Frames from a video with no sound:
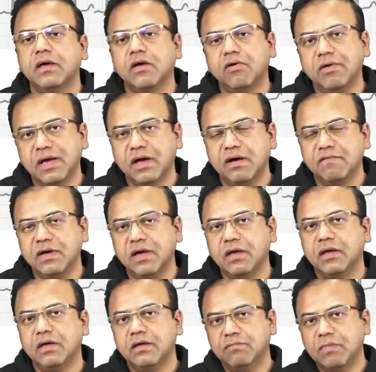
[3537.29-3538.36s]
going away
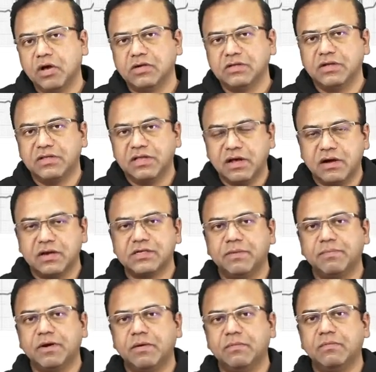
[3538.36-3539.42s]
because the thicker
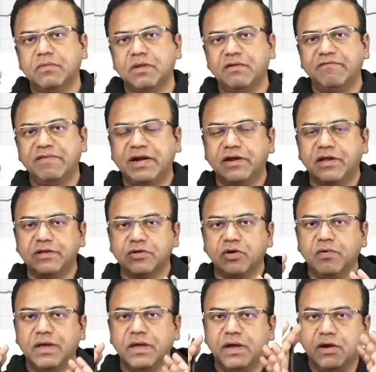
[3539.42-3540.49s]
septum, the vectors
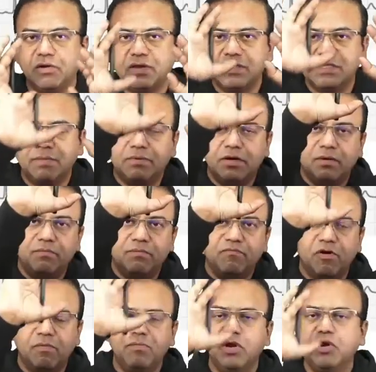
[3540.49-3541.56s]
going into the septum
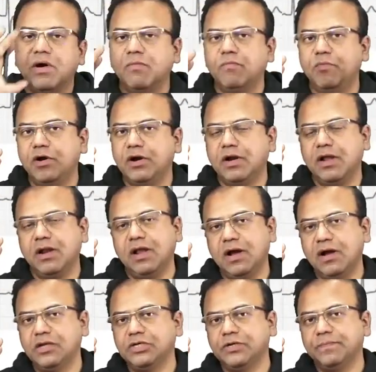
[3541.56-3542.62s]
from below upward are
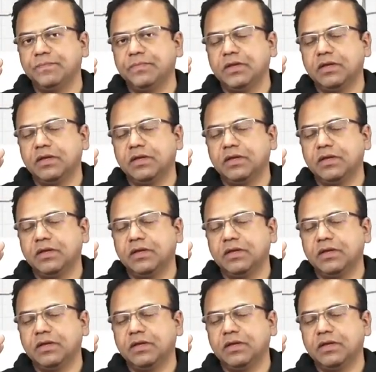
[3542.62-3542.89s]
large.